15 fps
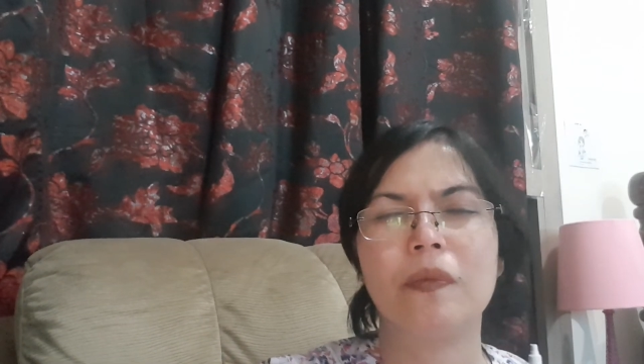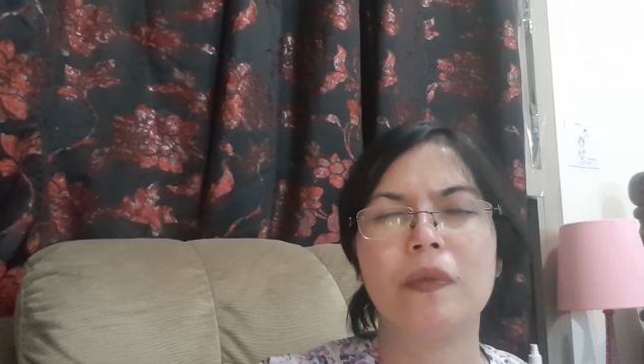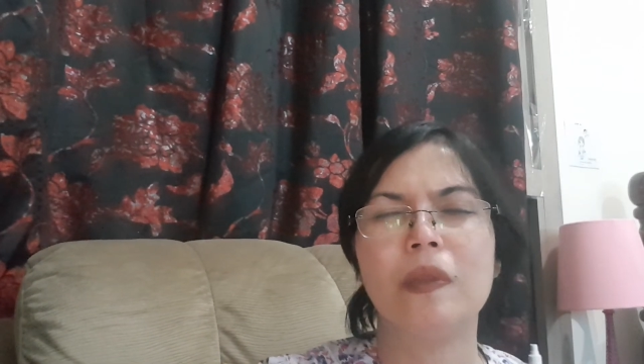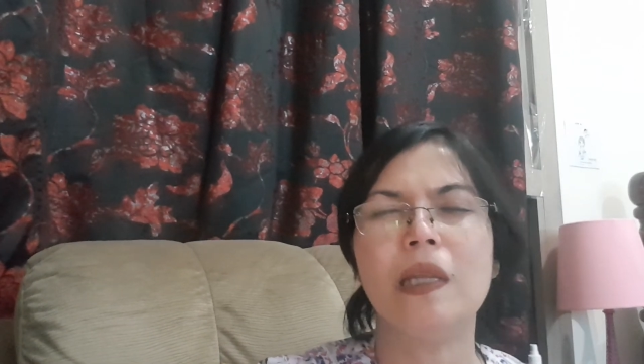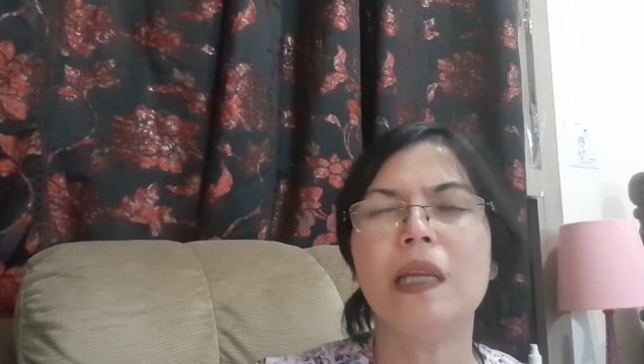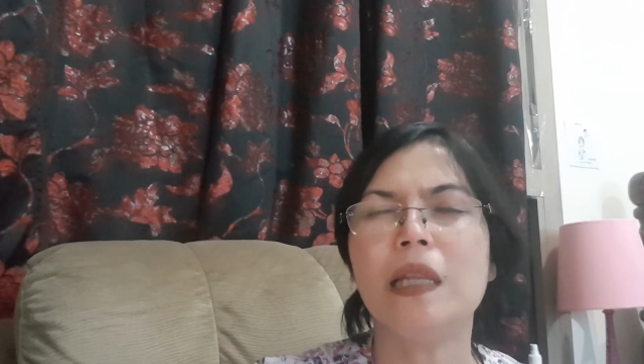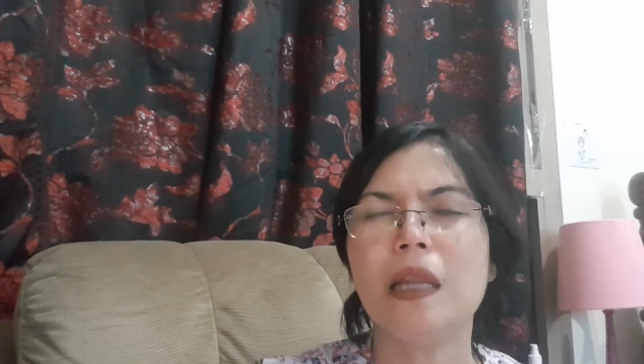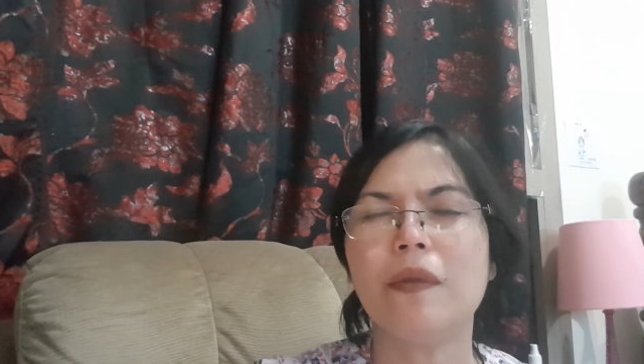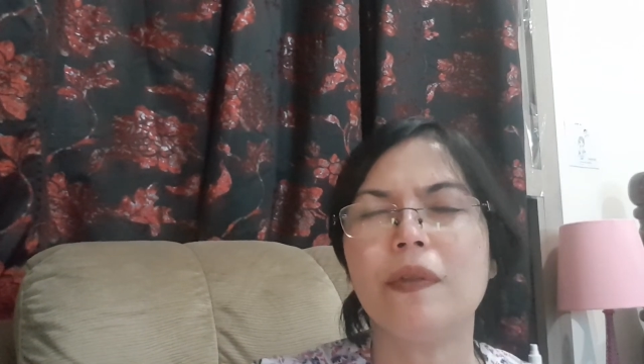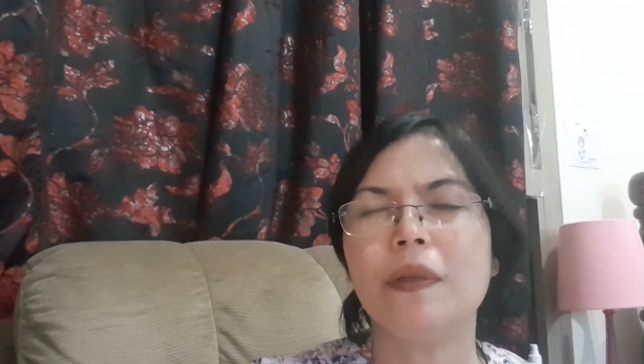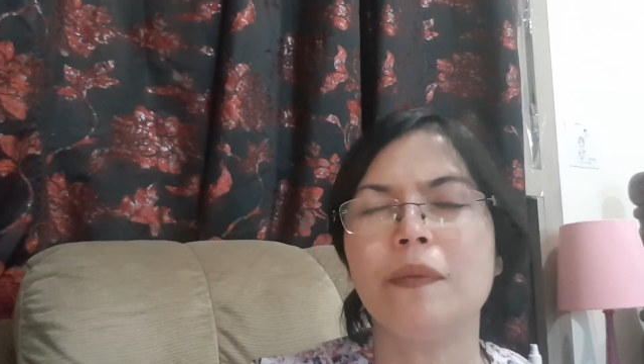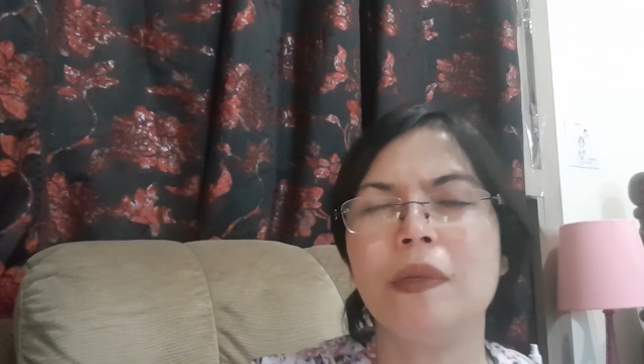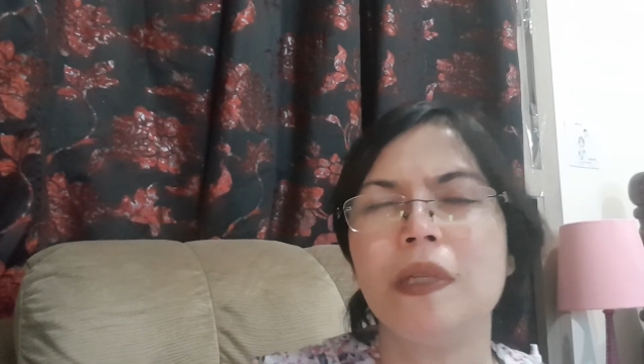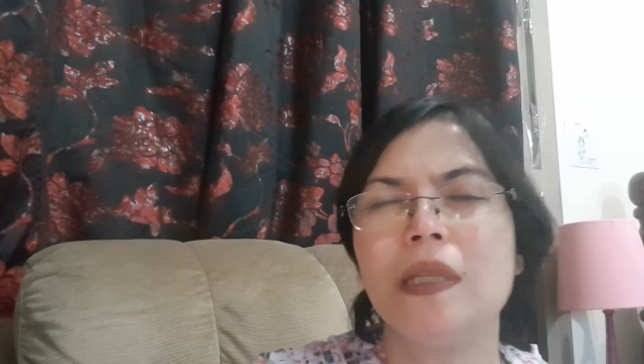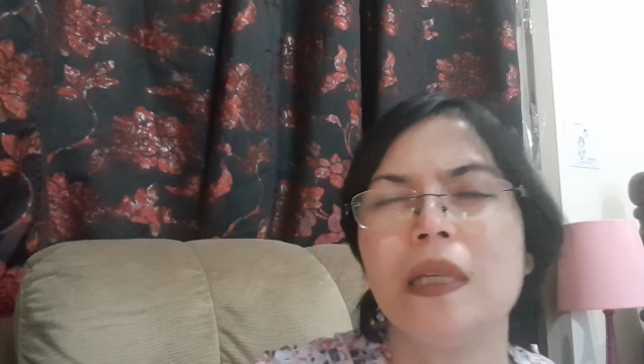They left
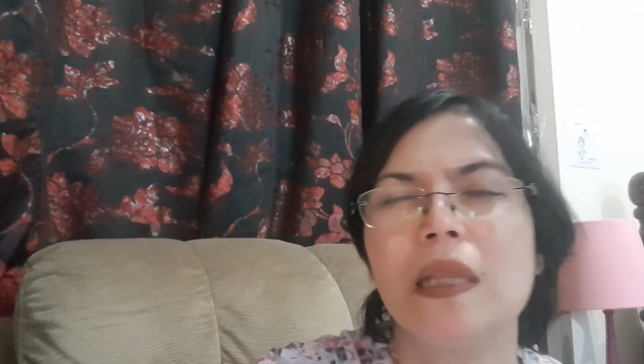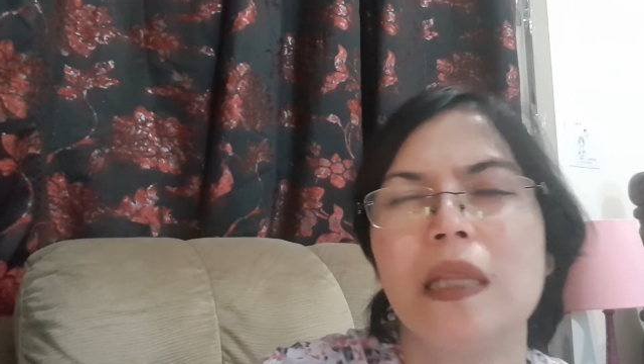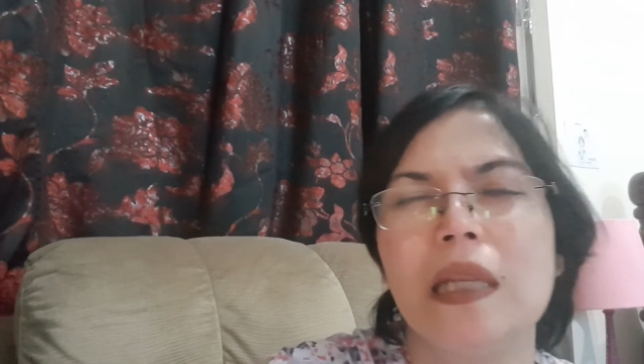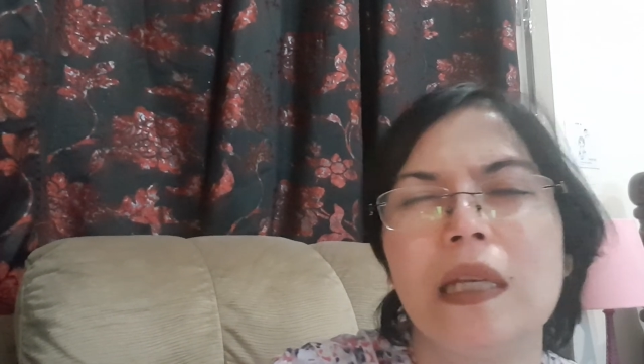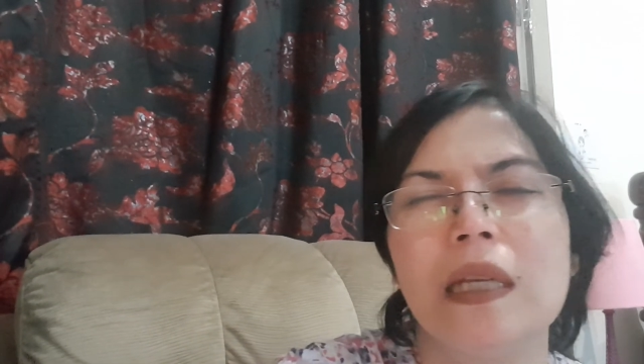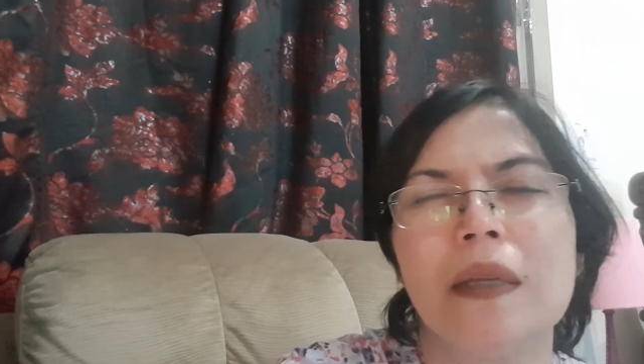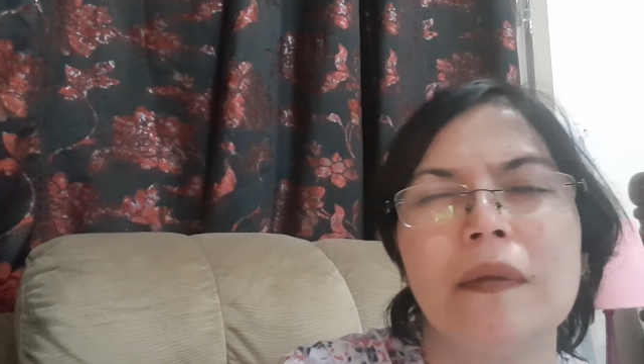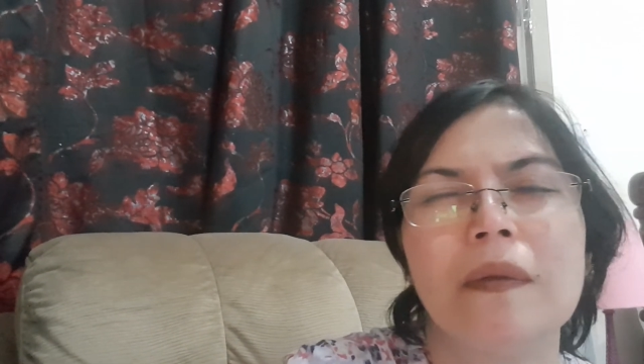immediately.